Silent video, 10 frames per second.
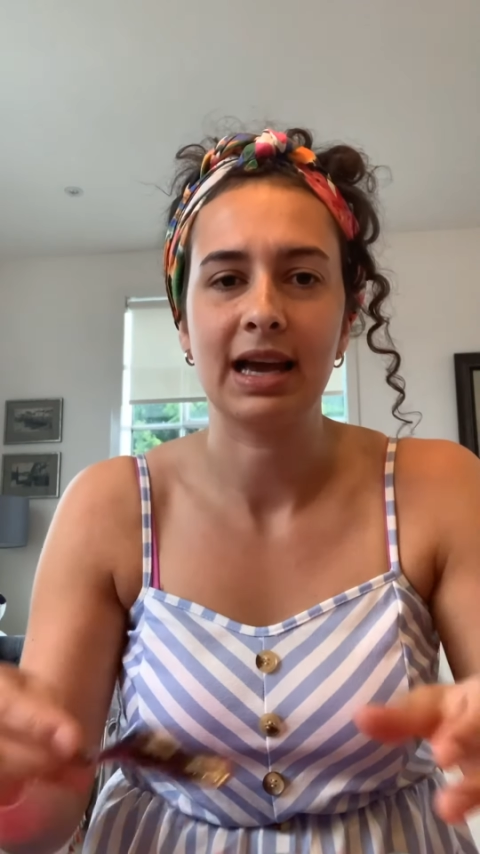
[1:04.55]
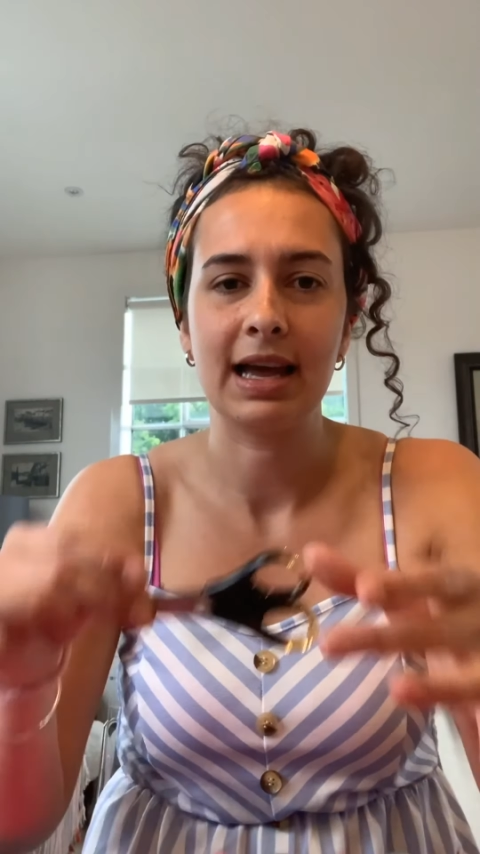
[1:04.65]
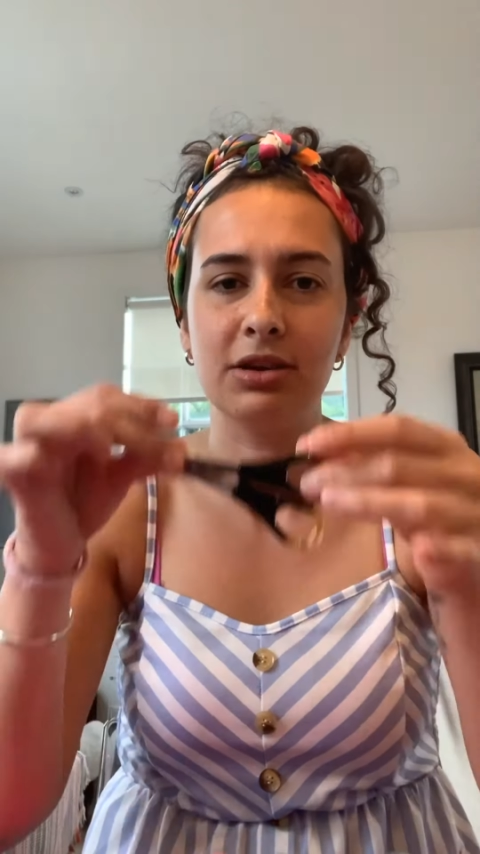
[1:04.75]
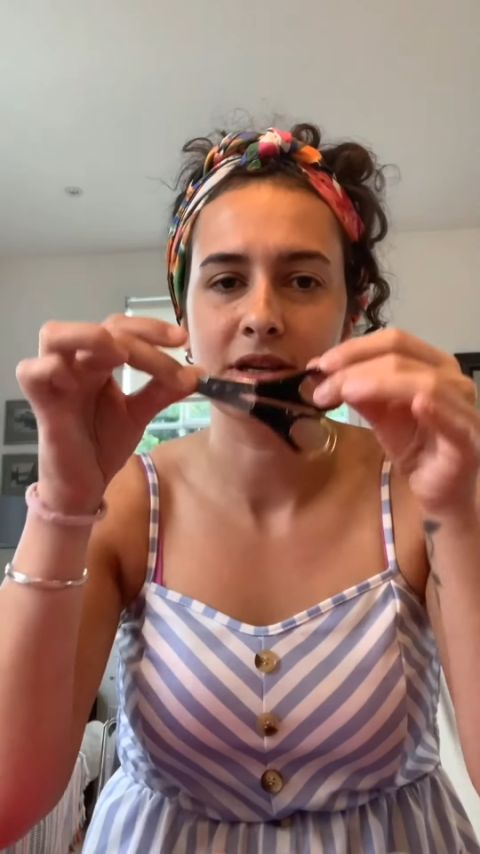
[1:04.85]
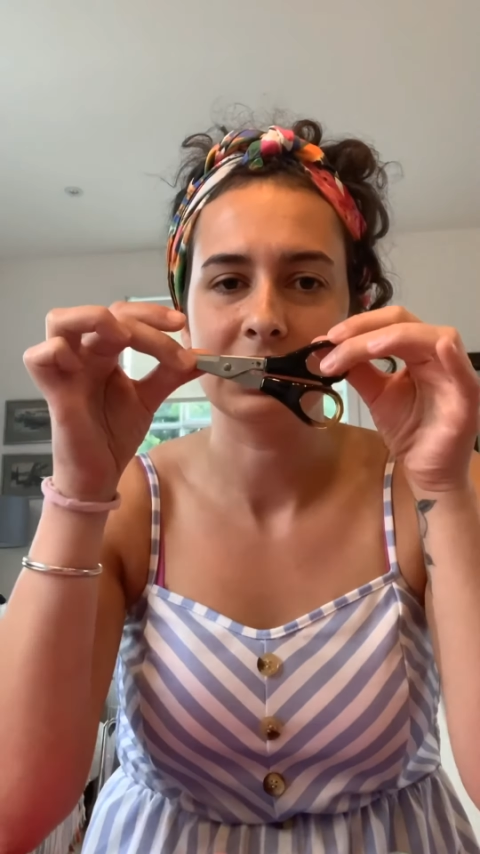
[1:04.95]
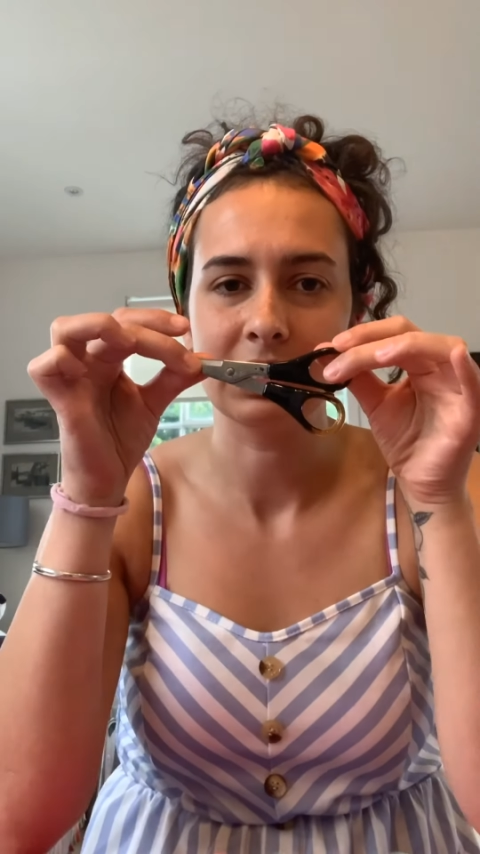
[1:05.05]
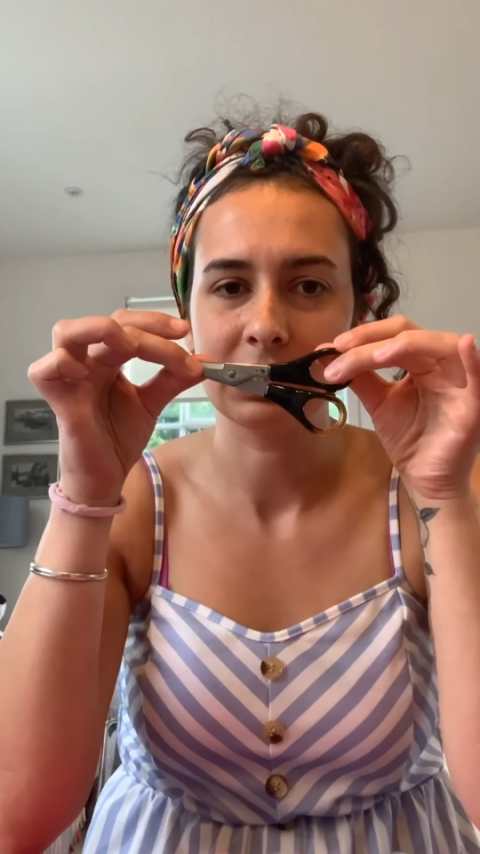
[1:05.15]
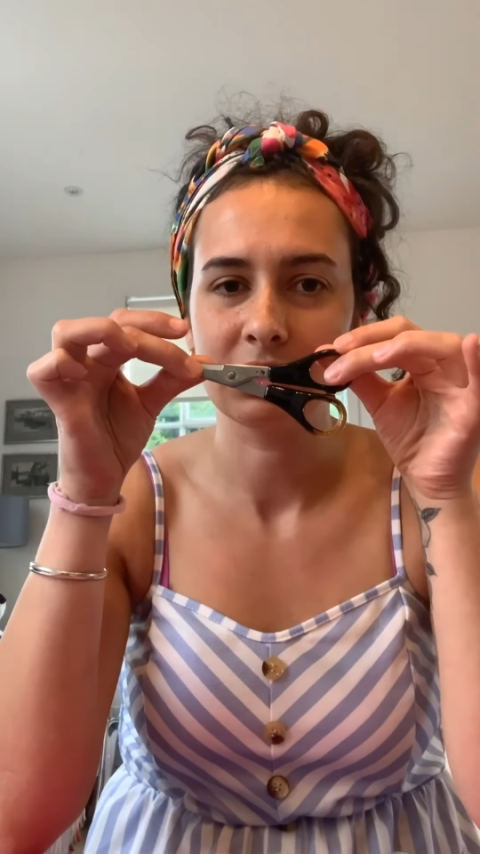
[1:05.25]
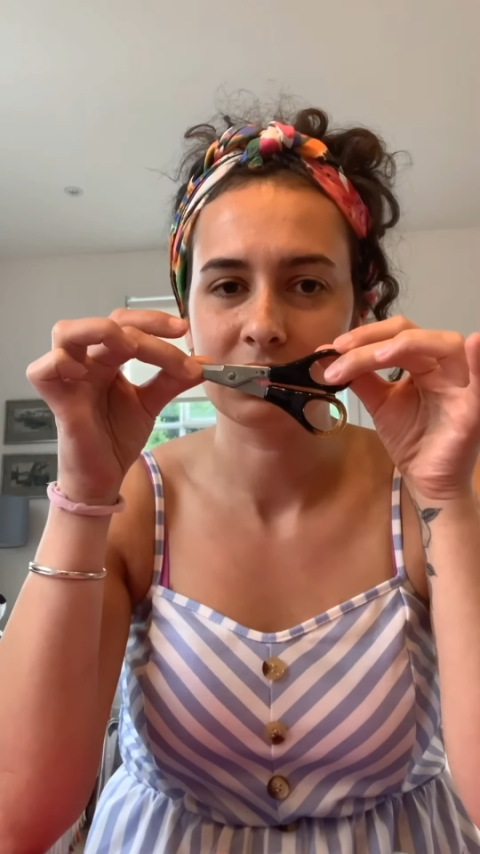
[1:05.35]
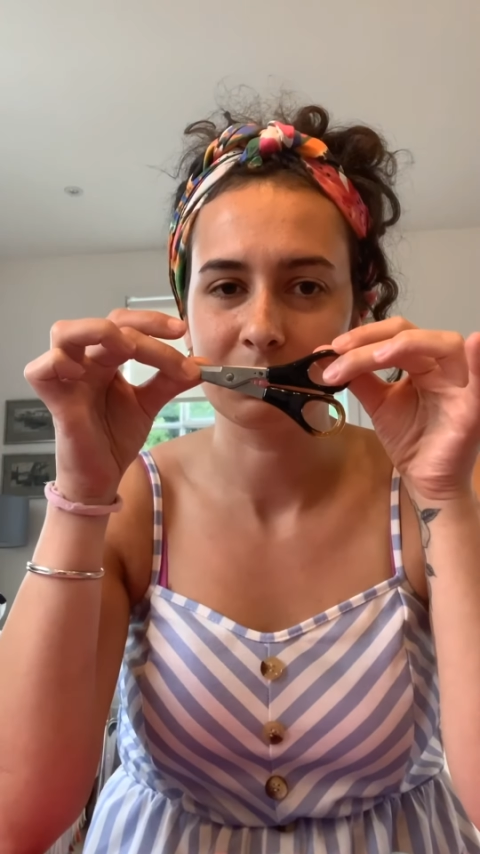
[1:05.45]
And you need
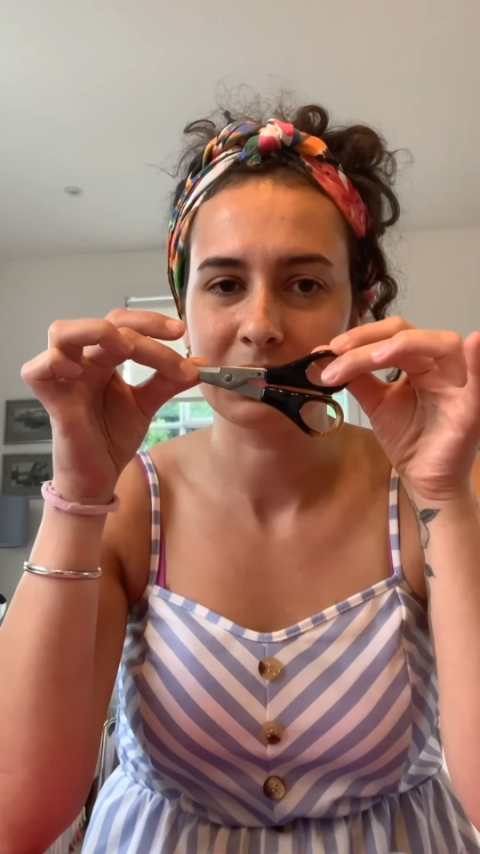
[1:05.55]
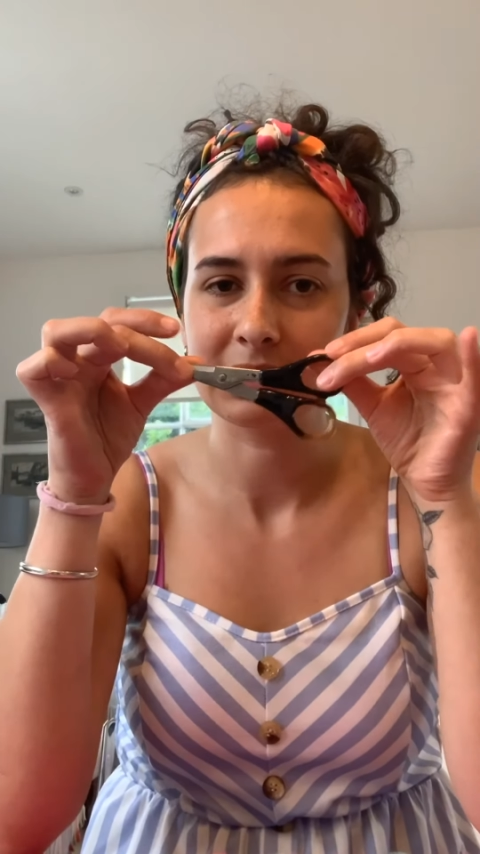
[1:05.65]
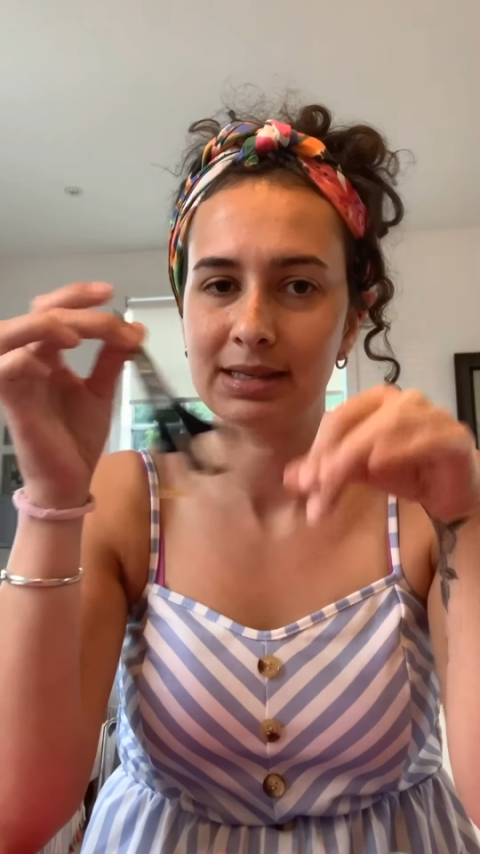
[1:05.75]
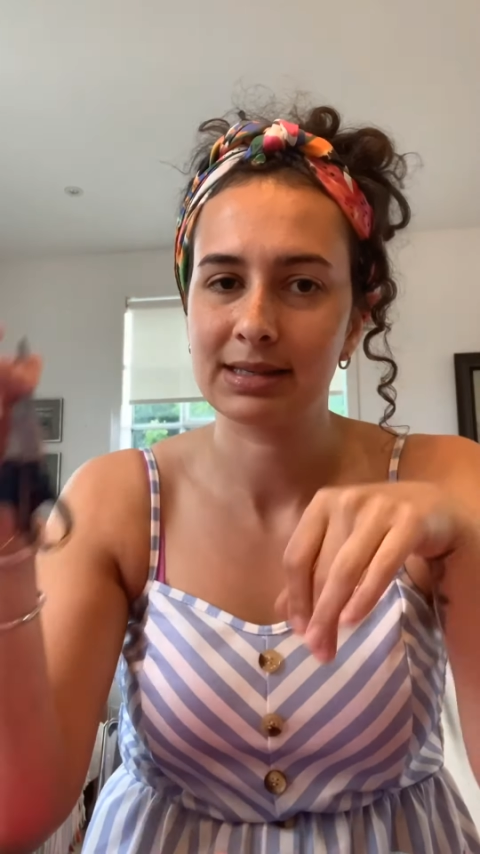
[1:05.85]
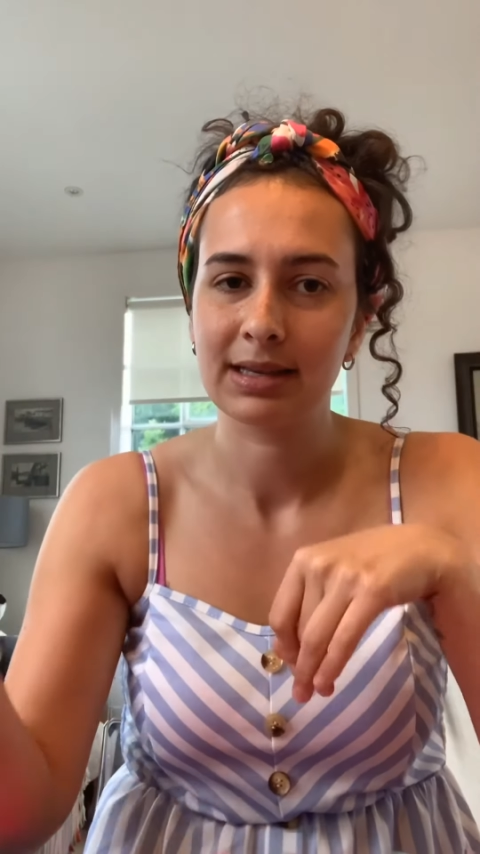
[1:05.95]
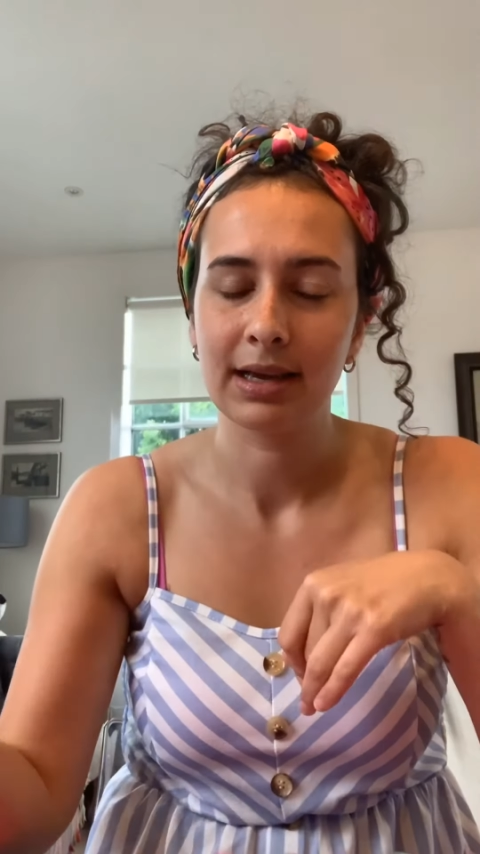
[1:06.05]
some scissors.